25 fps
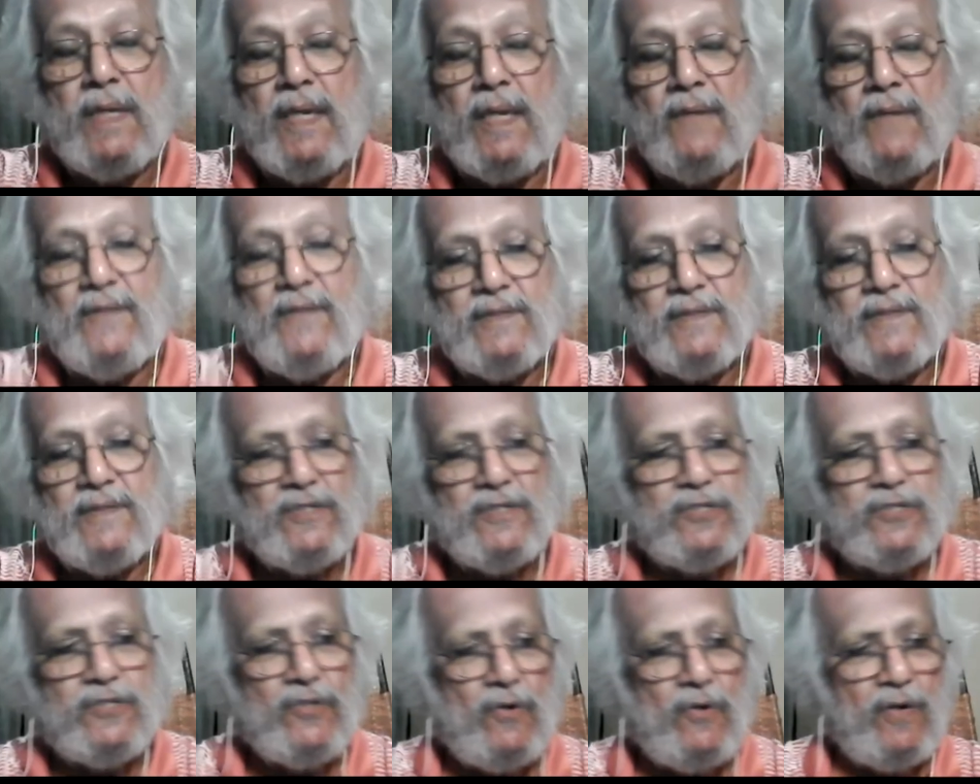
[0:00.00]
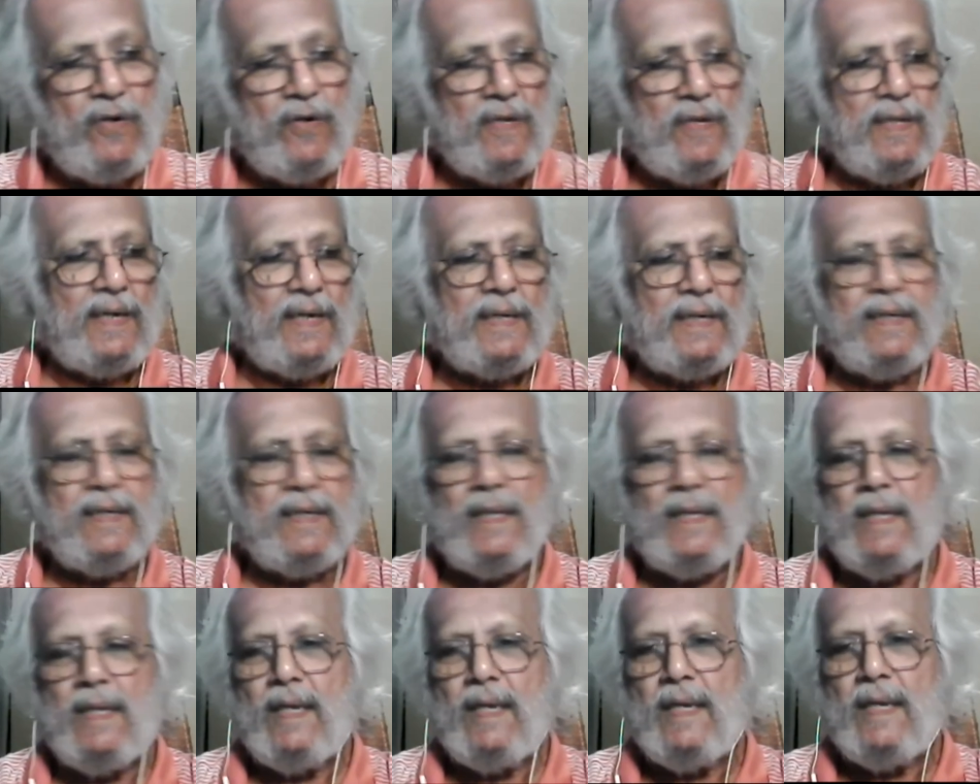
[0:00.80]
gave us this story that
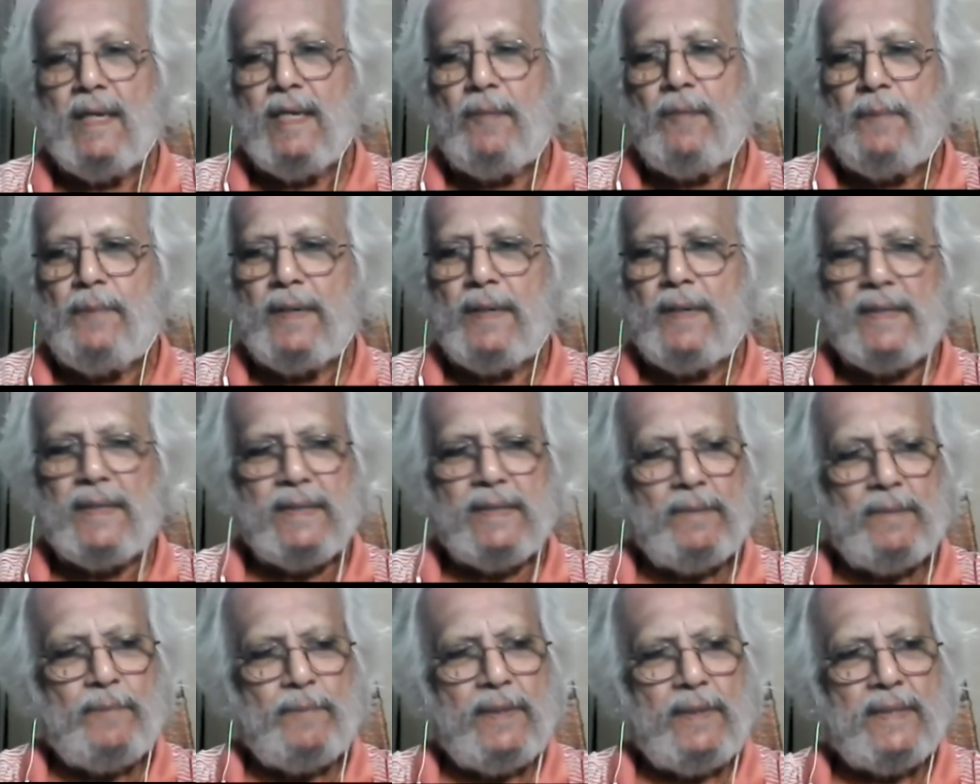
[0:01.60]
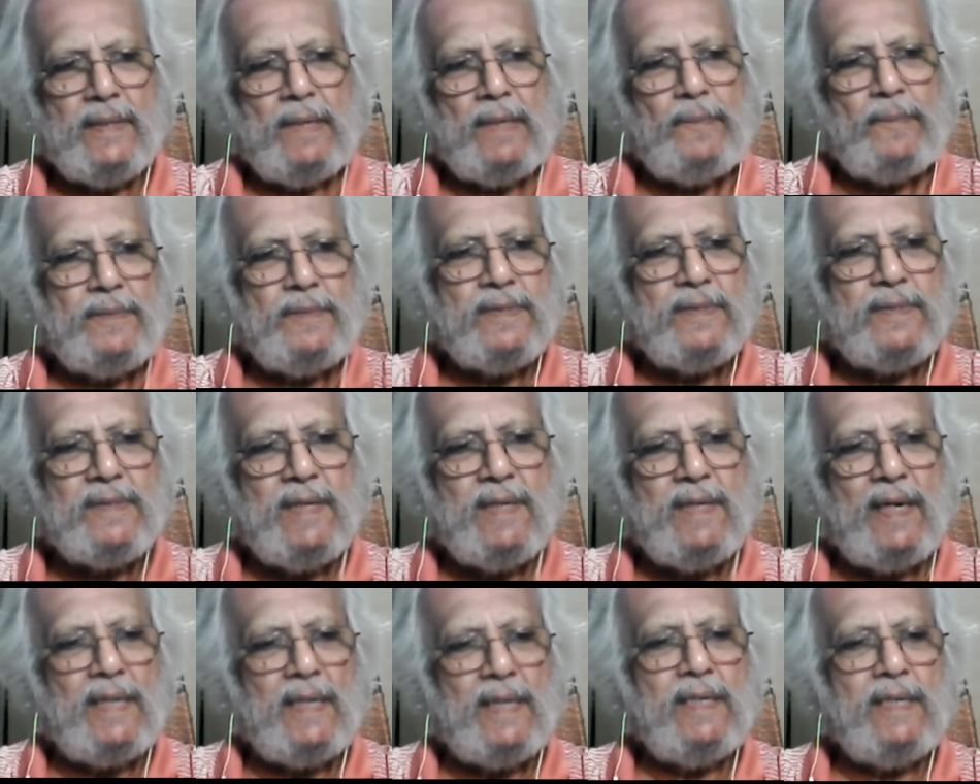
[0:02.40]
he picked up this
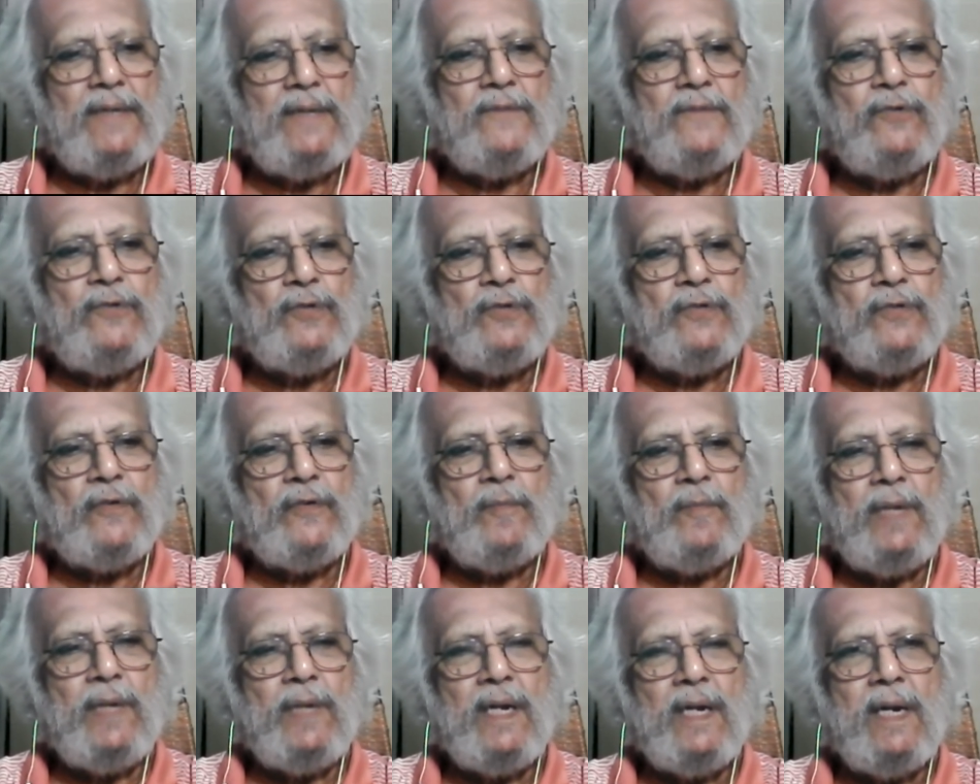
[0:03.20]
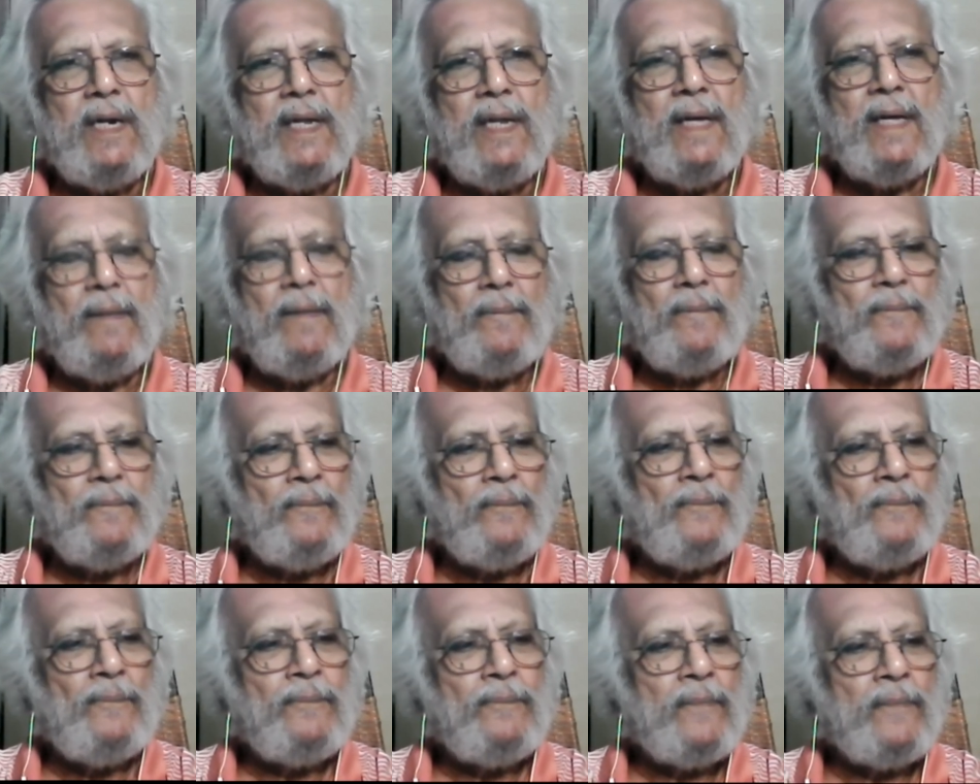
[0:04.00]
guy who is from India
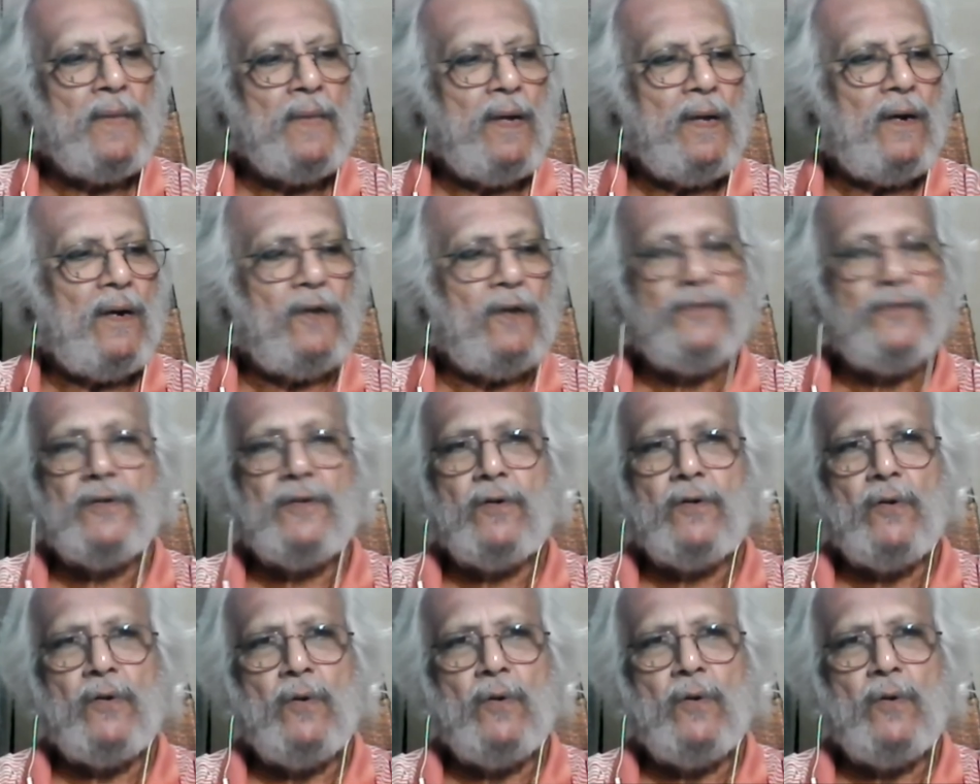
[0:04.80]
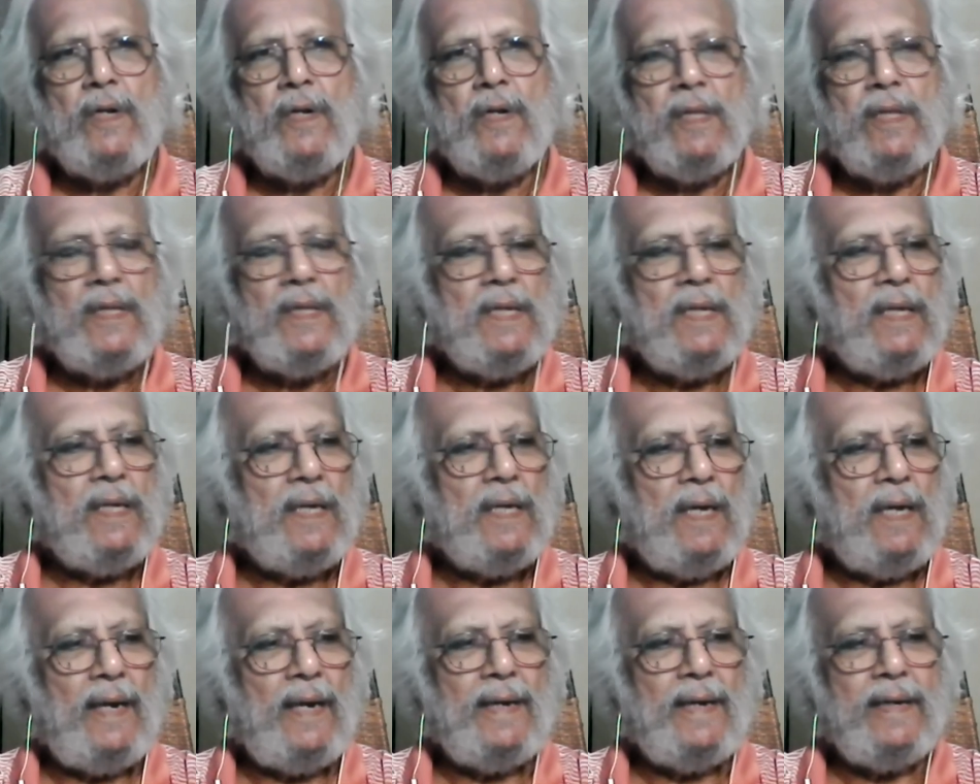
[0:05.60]
on the road,
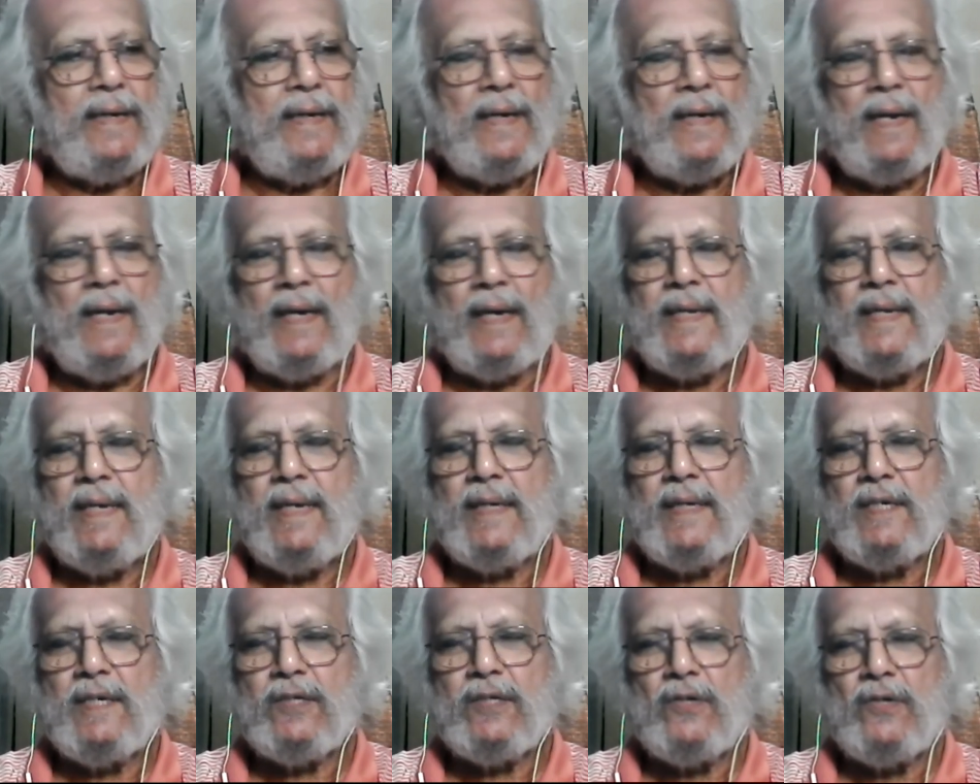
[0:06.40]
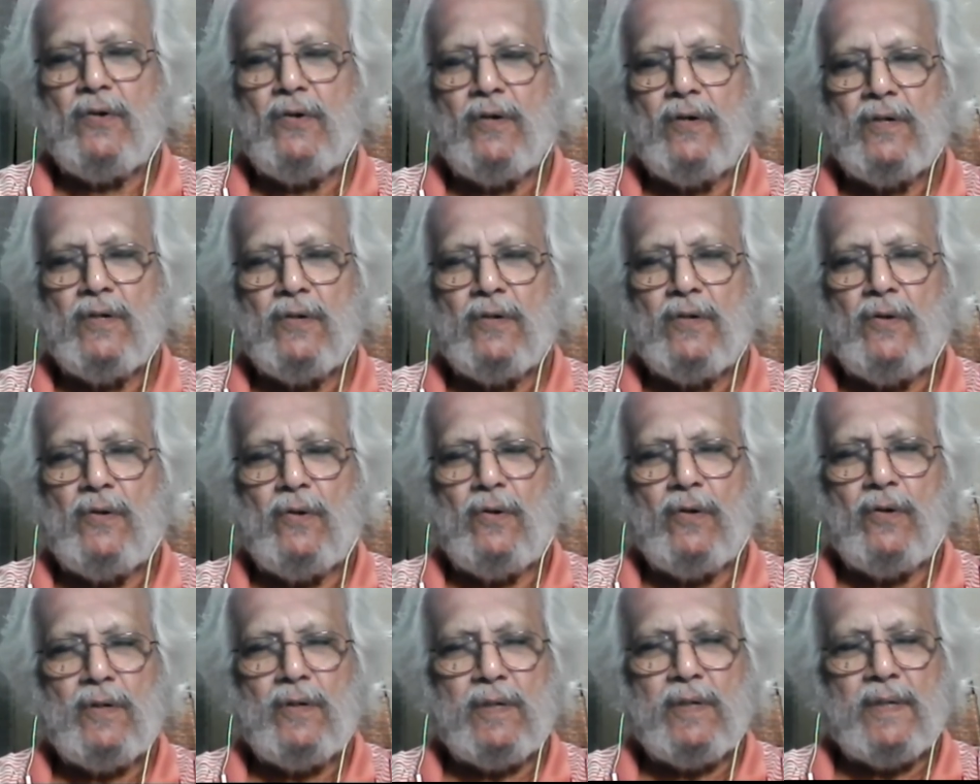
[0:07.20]
and Laki had a torn
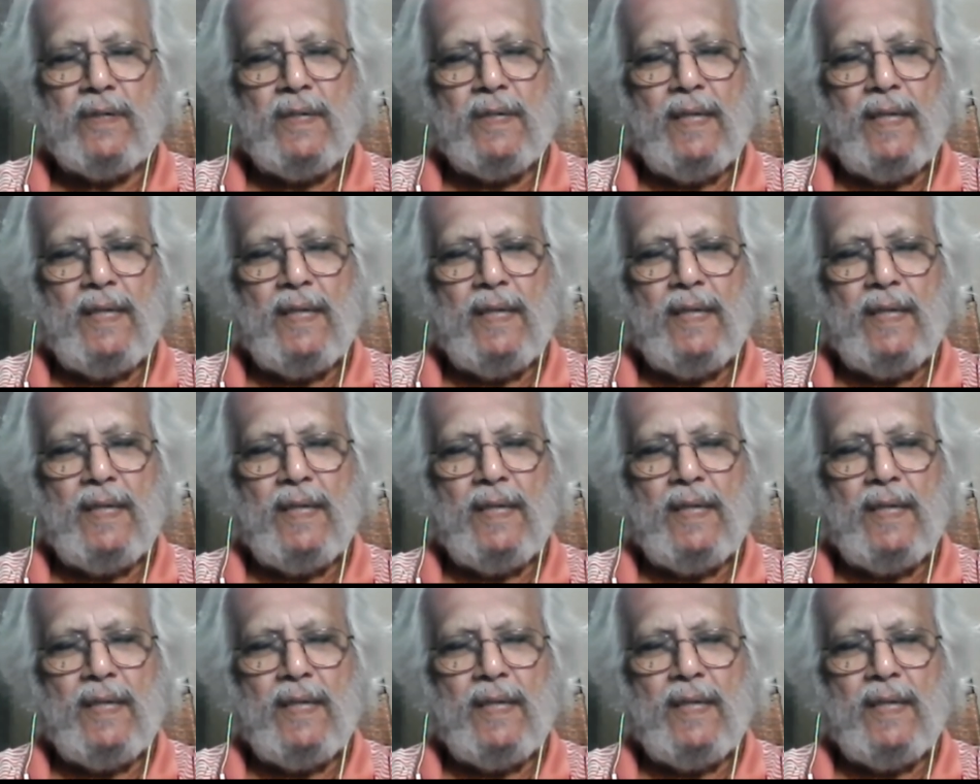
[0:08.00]
coat